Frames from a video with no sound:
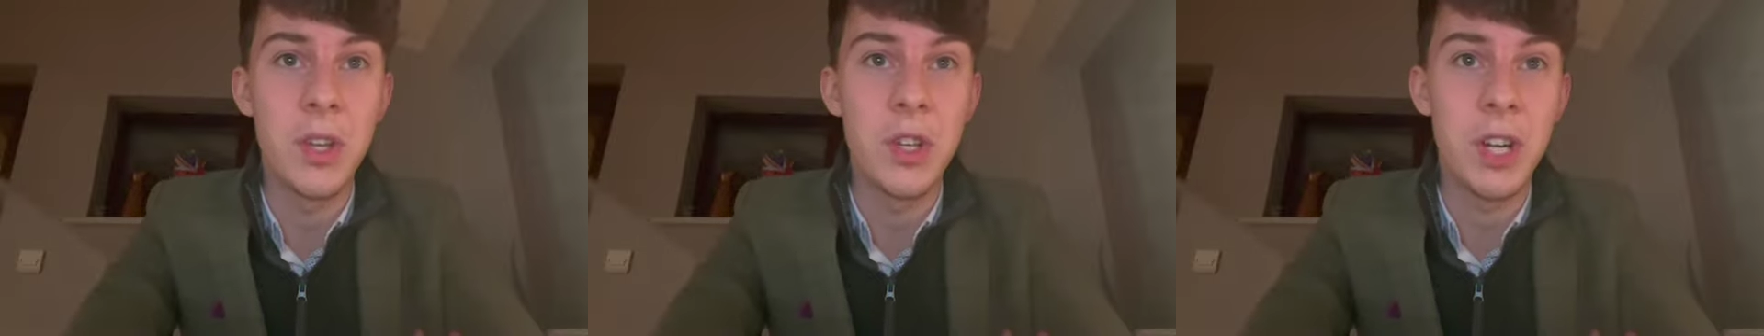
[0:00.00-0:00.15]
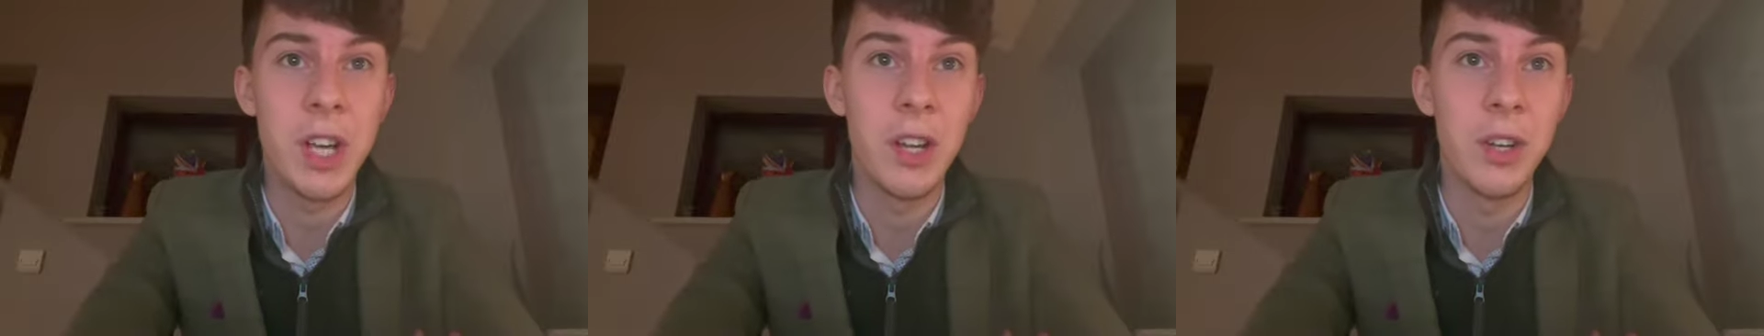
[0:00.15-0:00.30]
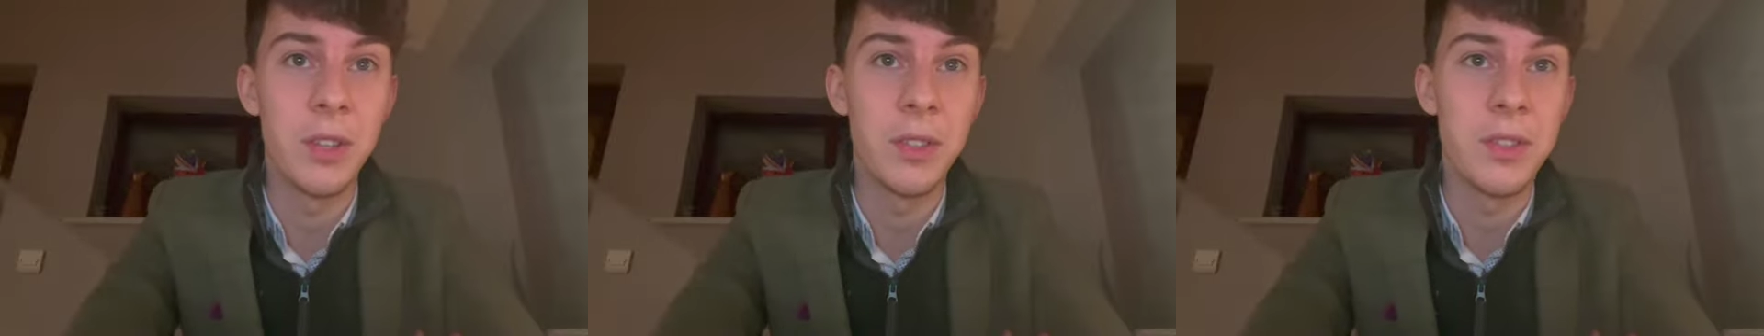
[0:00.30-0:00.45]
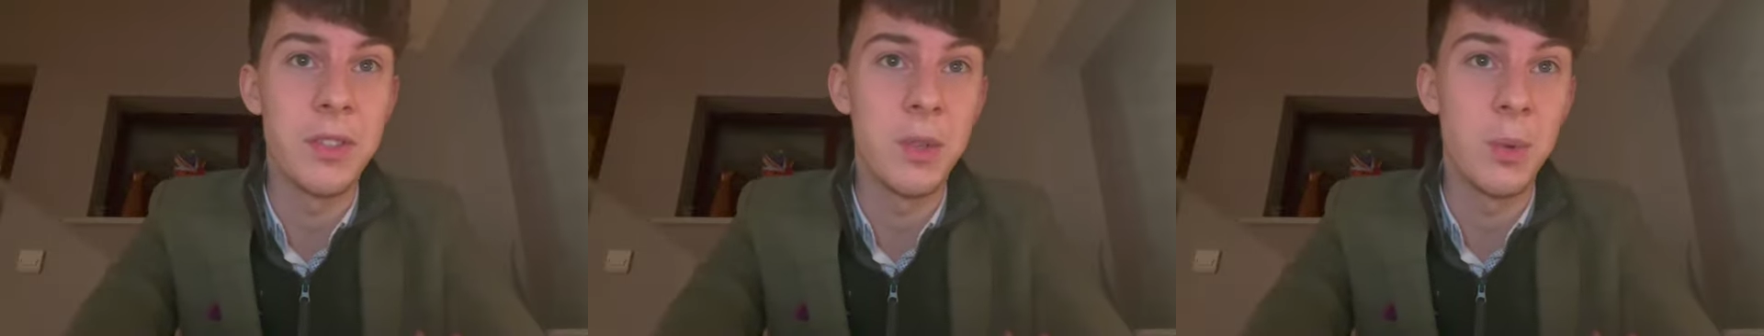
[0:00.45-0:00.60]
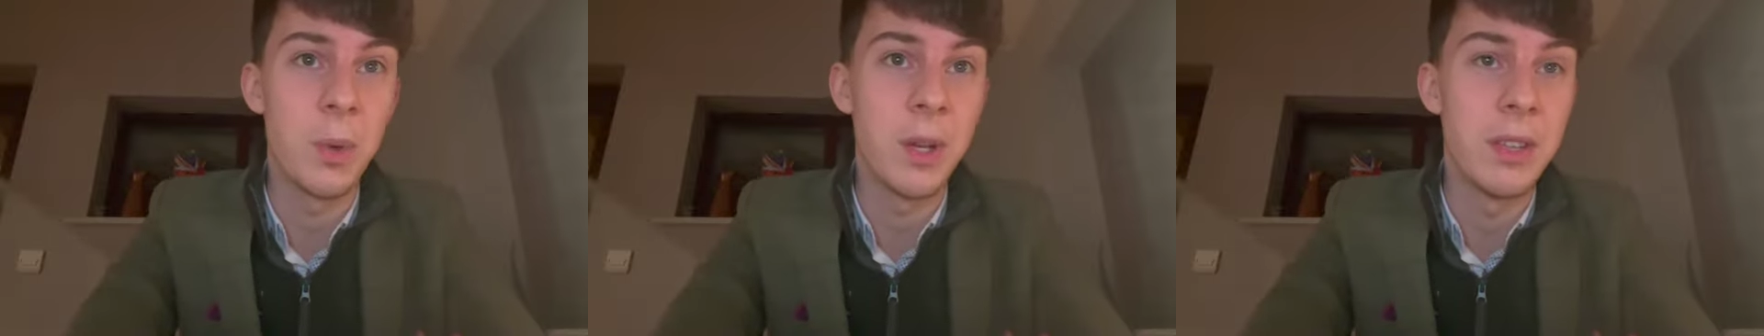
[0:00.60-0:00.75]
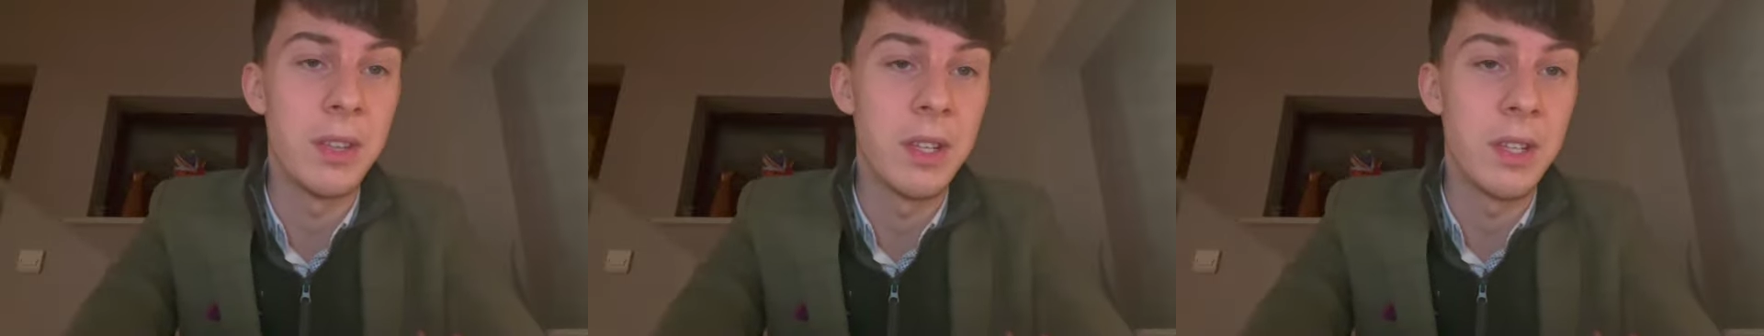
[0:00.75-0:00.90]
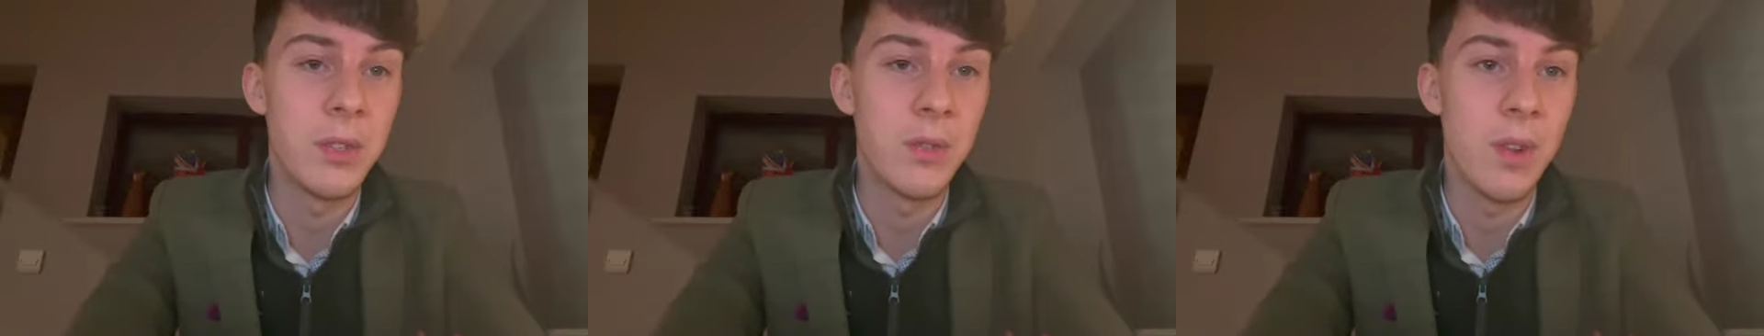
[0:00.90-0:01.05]
shout to
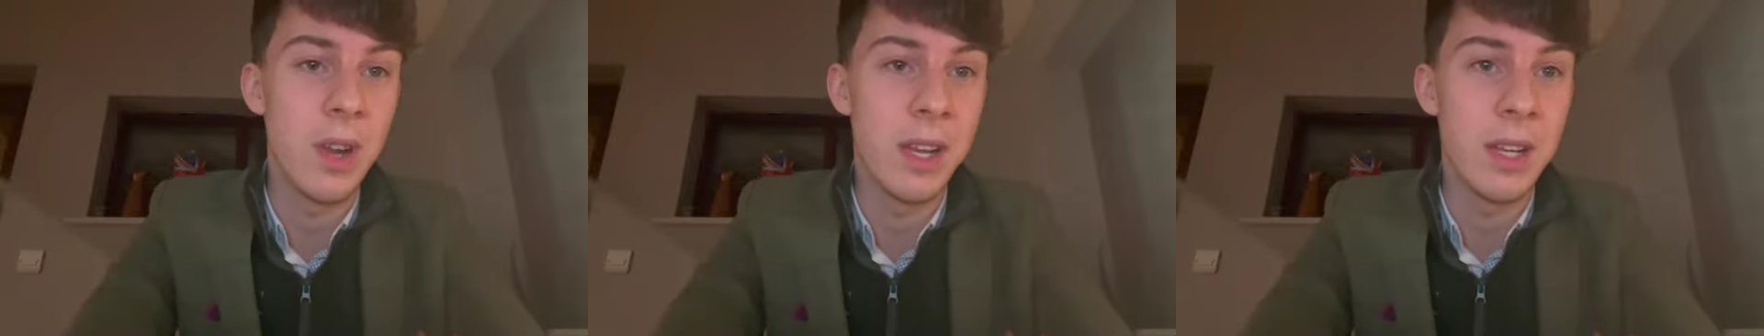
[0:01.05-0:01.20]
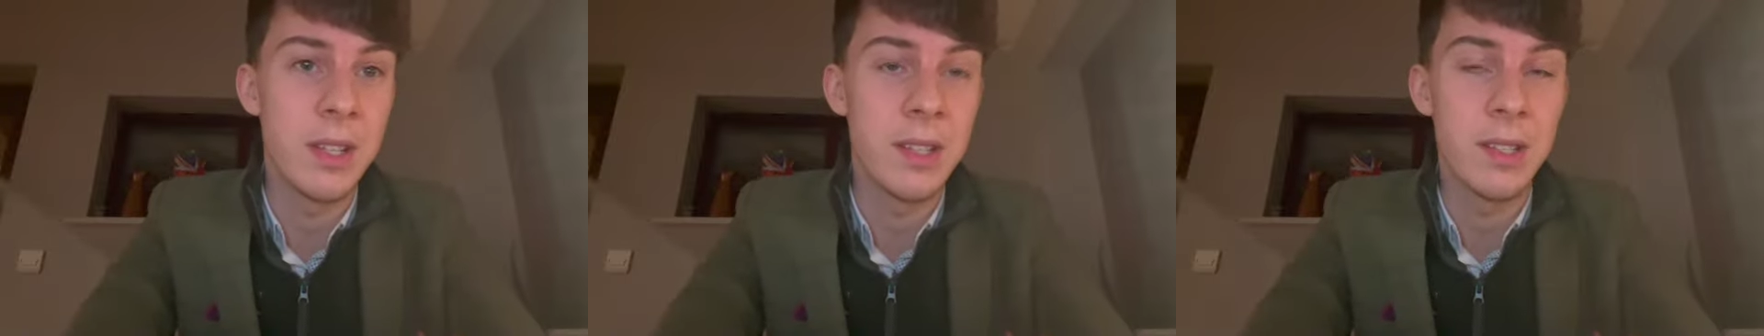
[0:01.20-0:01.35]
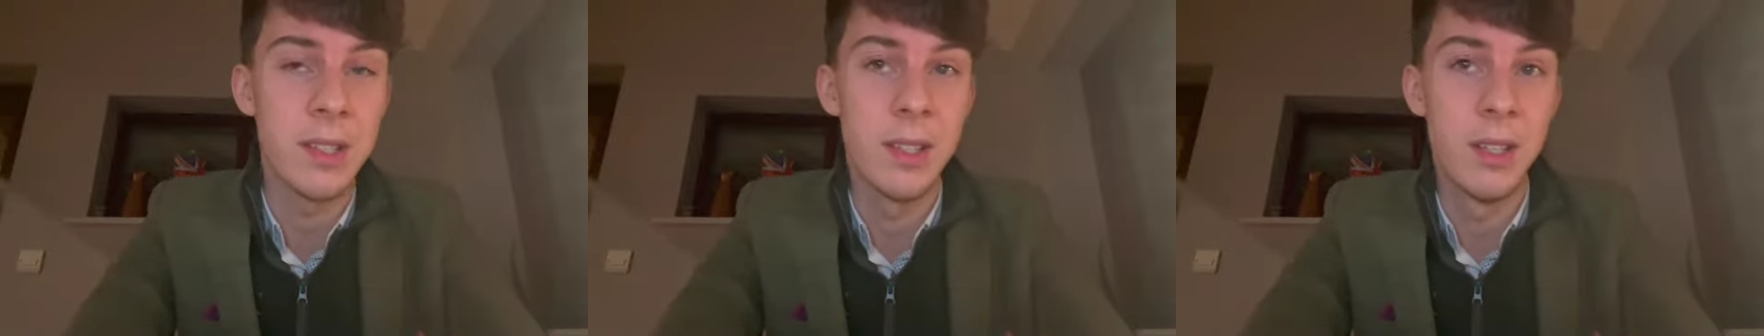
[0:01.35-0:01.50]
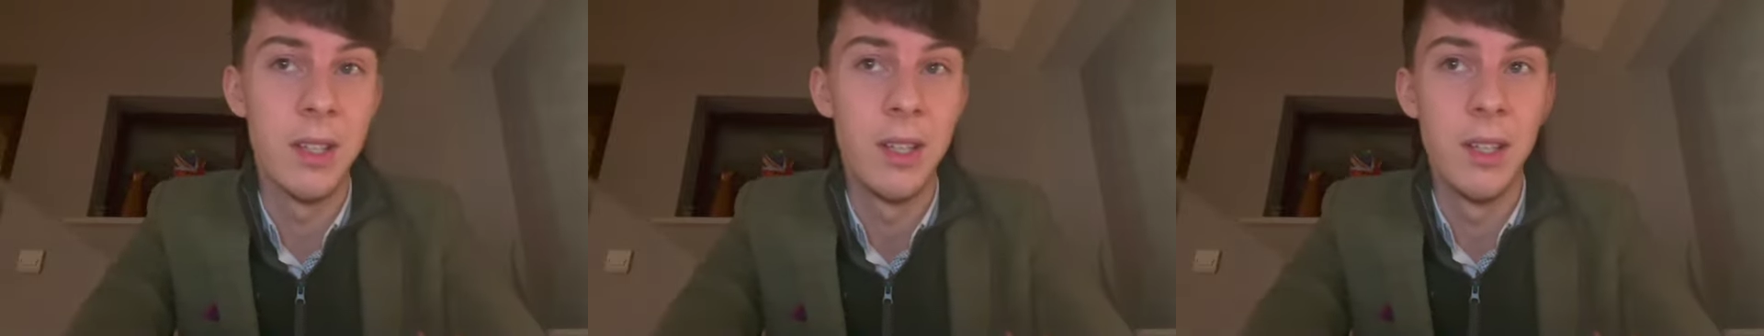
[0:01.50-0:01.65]
win this race.